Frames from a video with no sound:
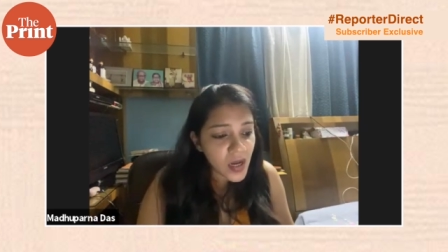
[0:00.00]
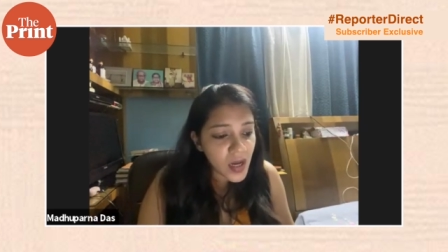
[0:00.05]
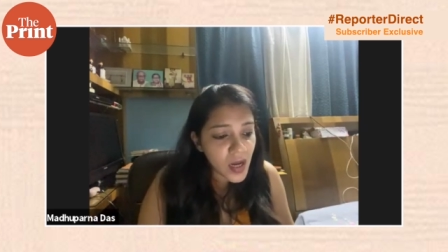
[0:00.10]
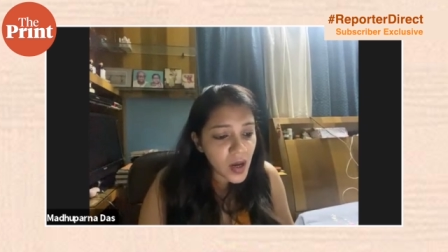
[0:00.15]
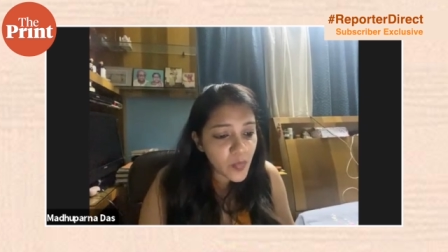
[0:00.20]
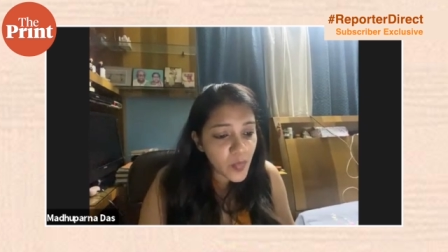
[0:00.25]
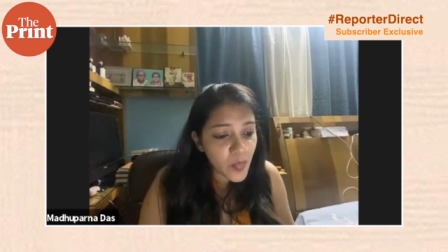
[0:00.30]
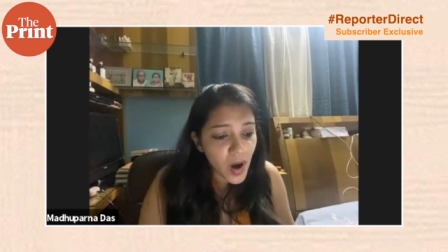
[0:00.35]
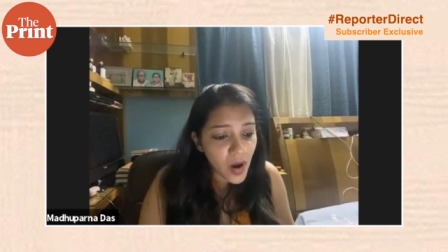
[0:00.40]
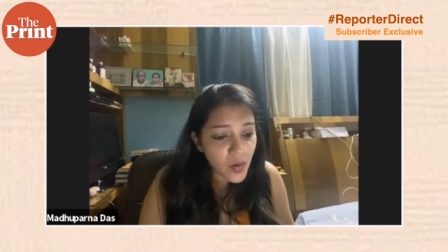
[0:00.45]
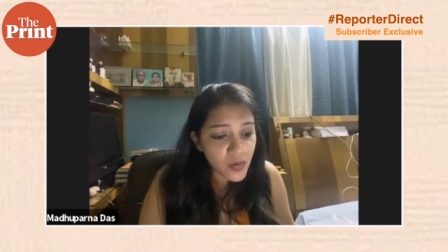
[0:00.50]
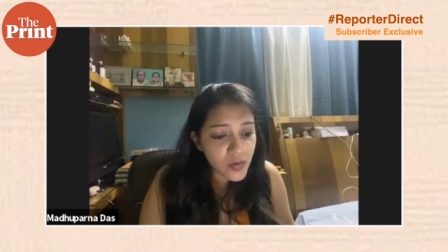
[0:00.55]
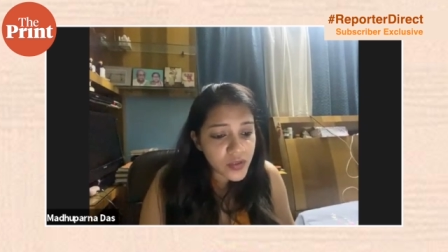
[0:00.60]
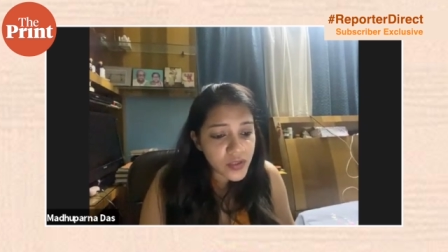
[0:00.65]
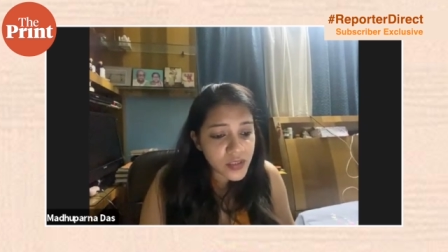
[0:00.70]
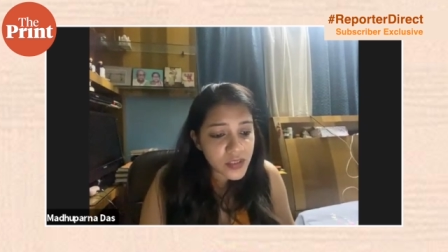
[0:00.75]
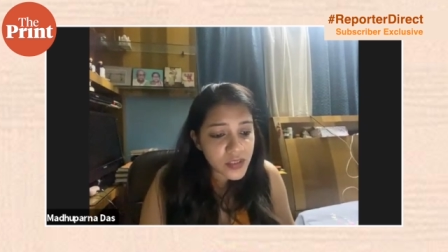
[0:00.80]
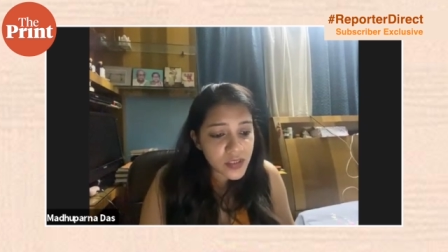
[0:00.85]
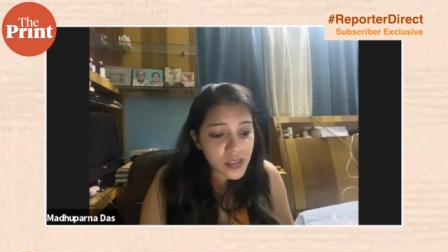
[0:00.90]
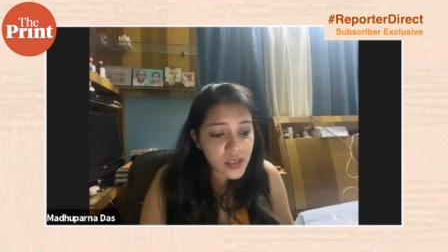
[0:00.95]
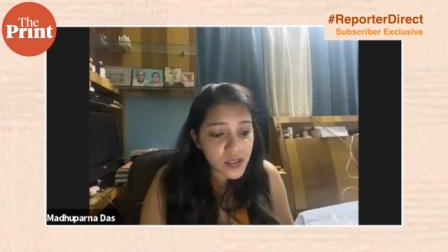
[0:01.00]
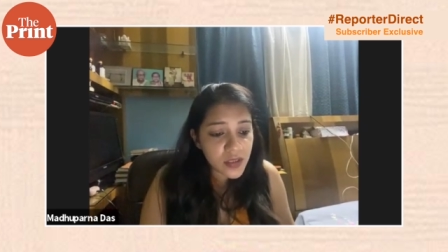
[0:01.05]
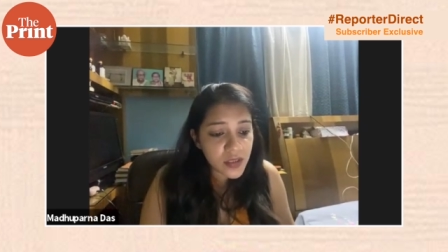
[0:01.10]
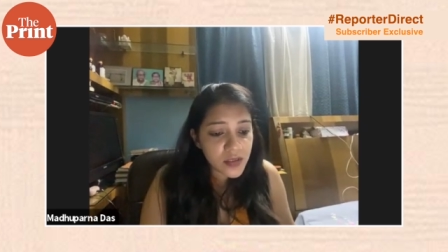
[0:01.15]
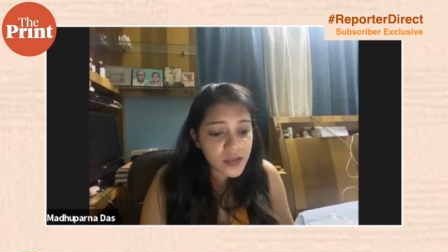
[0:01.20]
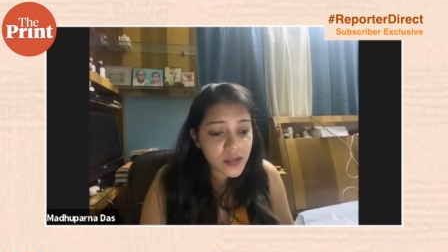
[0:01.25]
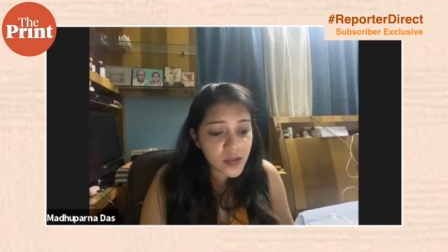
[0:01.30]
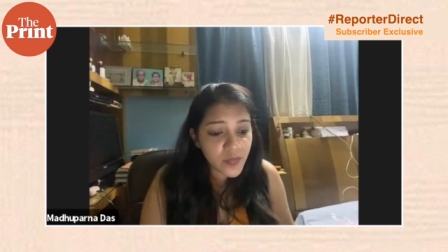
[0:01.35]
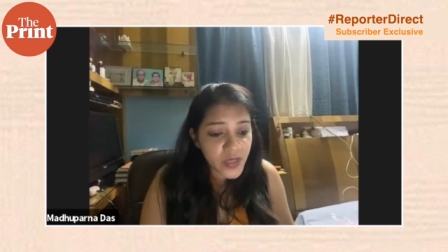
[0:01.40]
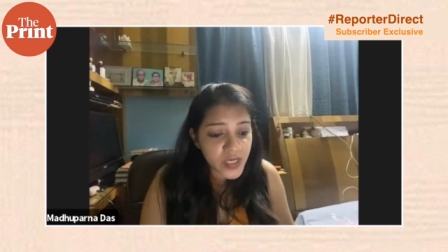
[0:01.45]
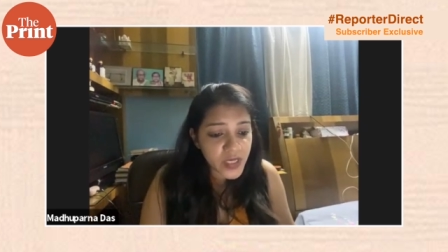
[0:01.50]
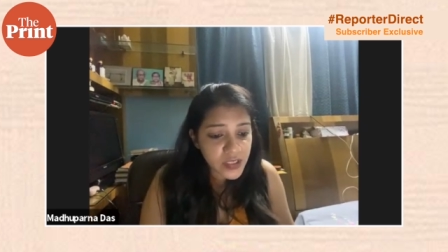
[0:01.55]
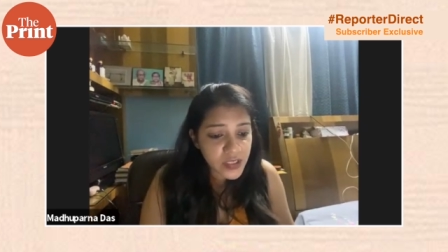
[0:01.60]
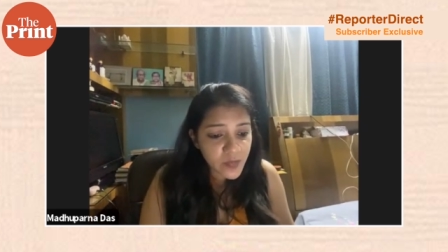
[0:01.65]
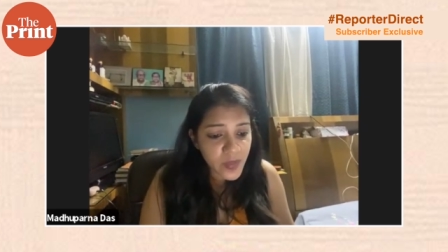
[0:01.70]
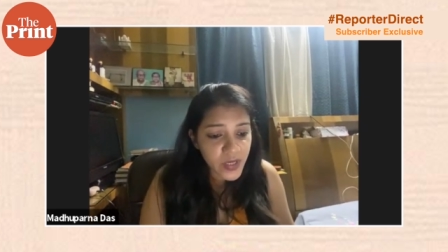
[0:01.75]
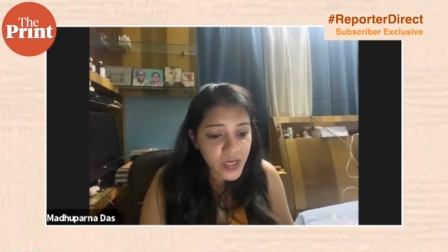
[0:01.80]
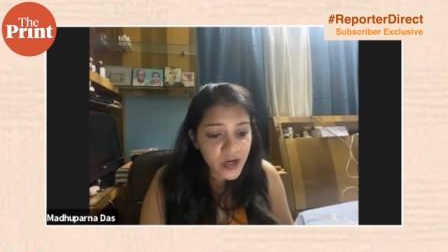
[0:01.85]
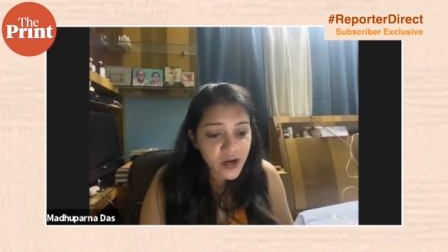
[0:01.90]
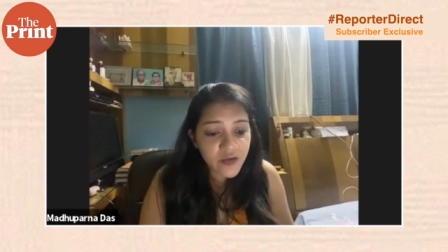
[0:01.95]
about uh, the
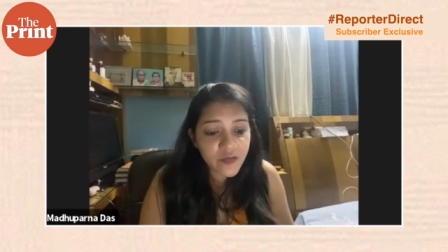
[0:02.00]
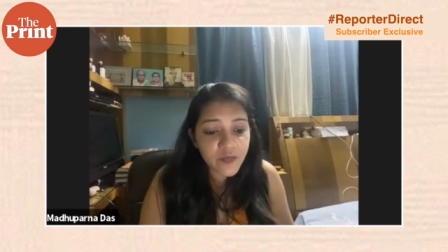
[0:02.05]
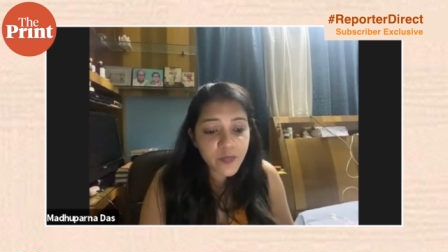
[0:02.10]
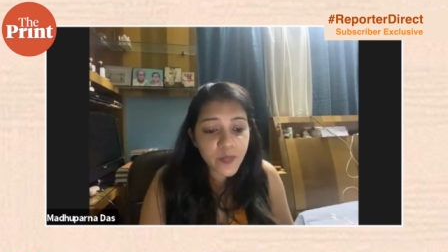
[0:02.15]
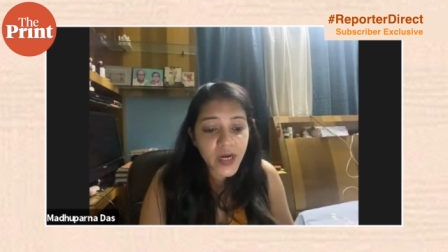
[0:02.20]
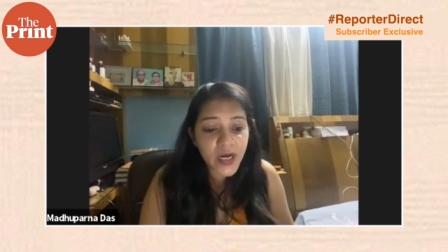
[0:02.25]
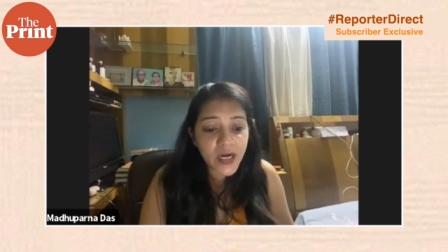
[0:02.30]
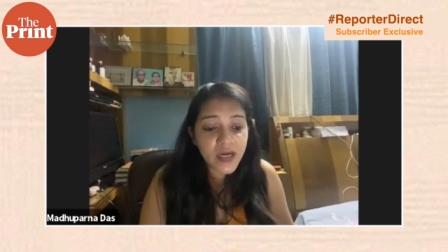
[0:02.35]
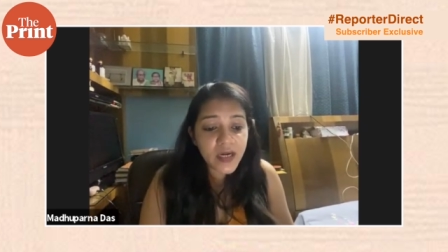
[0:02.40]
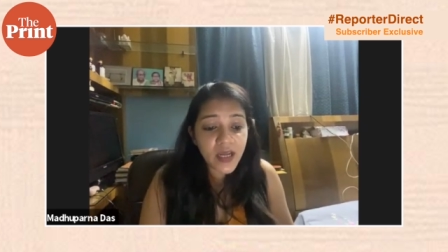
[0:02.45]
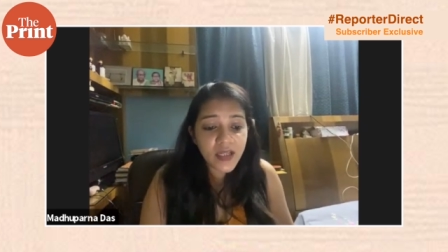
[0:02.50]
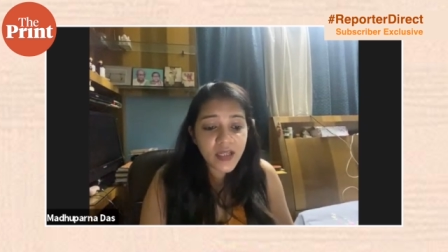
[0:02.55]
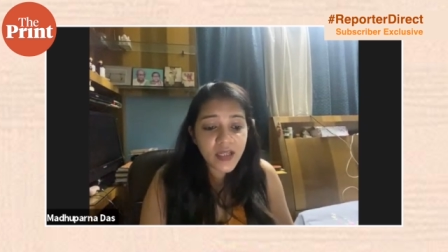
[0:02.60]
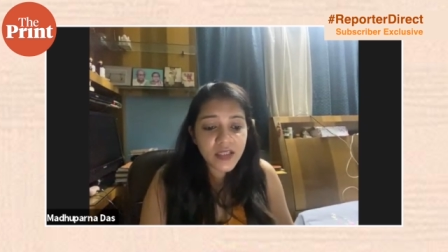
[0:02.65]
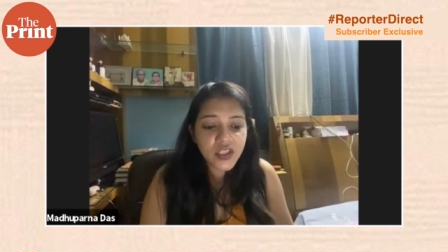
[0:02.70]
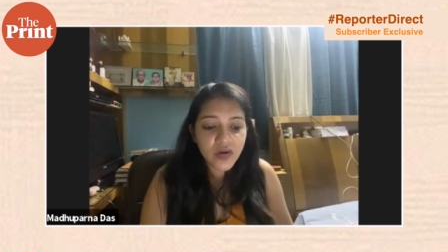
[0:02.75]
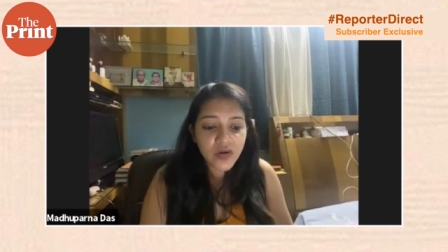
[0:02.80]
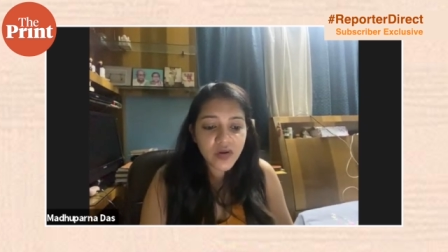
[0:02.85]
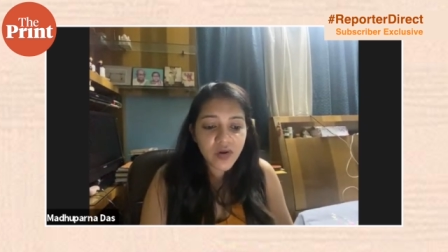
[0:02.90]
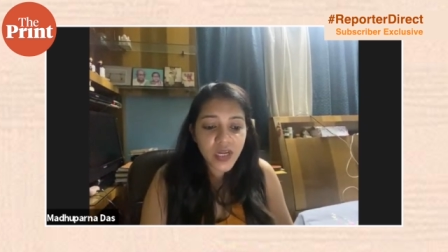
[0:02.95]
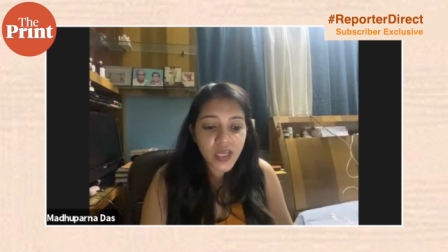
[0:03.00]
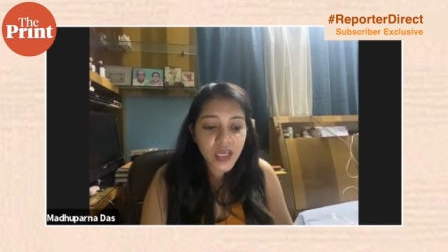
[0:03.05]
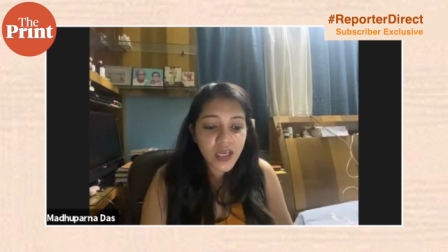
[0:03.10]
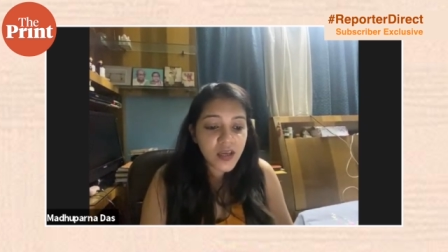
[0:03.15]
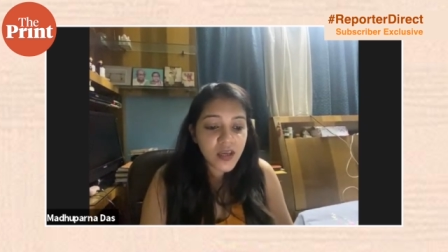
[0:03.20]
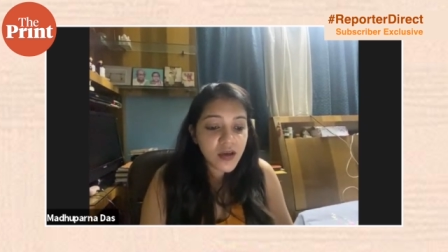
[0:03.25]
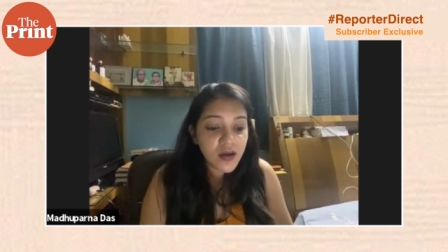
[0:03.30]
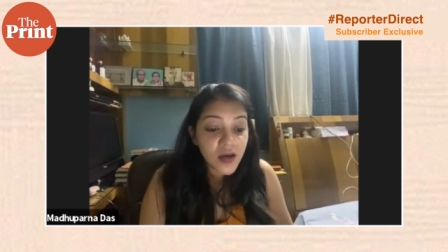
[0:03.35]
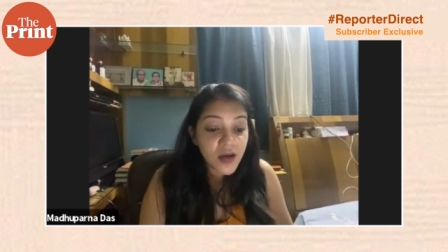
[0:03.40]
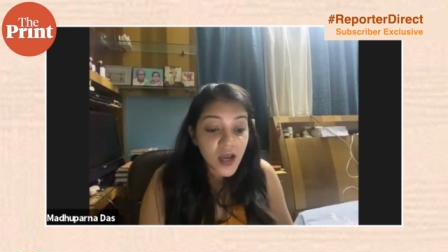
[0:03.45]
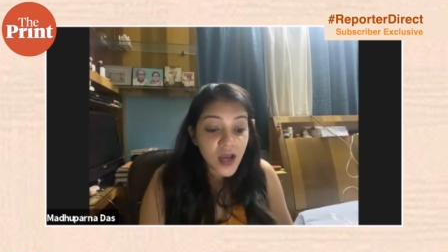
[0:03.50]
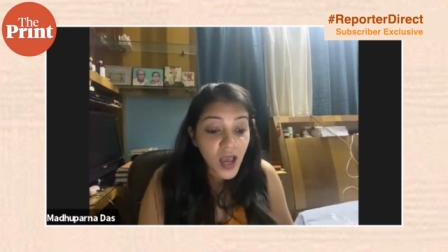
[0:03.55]
BJP government and generally,